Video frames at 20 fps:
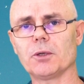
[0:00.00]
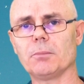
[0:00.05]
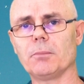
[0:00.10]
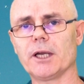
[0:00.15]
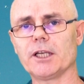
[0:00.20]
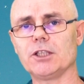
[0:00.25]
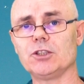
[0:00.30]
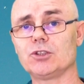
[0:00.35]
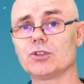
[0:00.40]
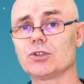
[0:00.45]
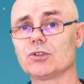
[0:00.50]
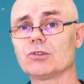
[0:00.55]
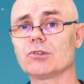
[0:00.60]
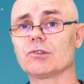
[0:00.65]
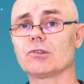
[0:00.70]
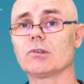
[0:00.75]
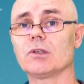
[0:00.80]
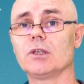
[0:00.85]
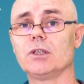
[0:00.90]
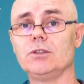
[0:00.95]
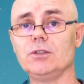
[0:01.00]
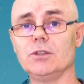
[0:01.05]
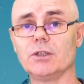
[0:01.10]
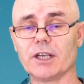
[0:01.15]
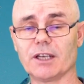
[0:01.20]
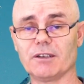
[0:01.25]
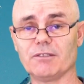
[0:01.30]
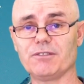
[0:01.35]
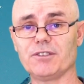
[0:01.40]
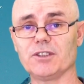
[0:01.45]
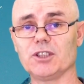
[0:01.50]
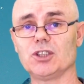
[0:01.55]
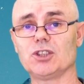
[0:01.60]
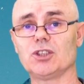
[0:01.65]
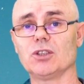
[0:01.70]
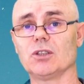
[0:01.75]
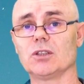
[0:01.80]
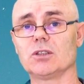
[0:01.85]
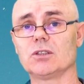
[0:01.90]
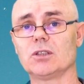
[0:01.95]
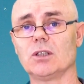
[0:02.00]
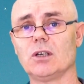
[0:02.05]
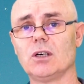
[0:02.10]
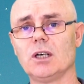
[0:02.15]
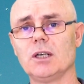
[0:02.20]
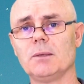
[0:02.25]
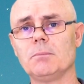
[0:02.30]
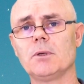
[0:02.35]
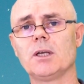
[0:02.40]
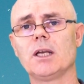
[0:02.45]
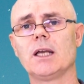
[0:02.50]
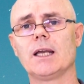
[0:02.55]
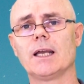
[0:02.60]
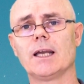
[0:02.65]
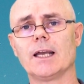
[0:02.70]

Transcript: to make sure you can finish on time,